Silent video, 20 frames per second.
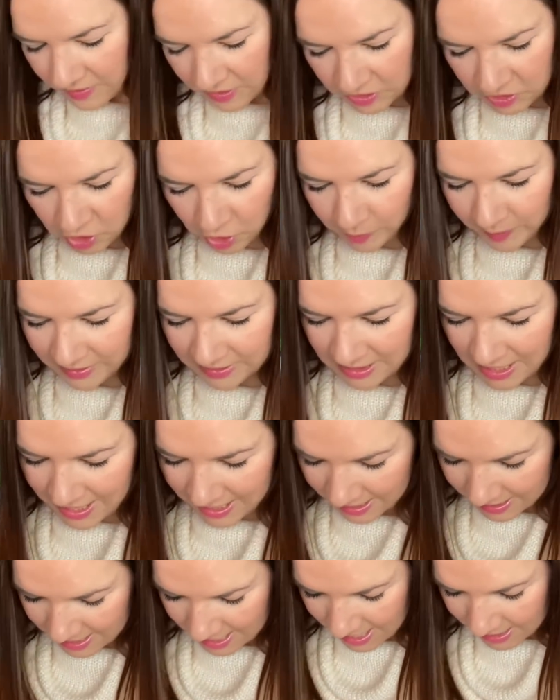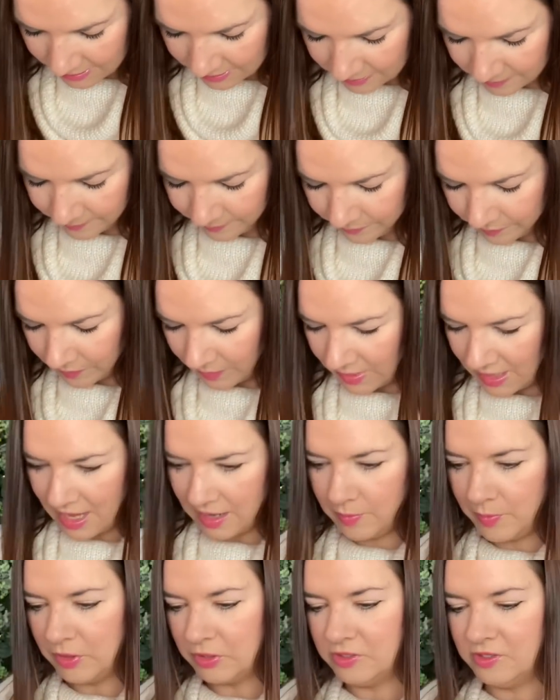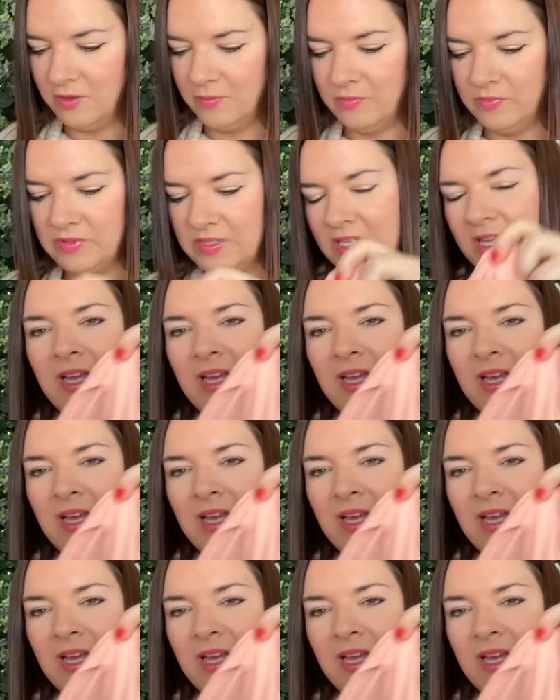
top is like this they're the bottoms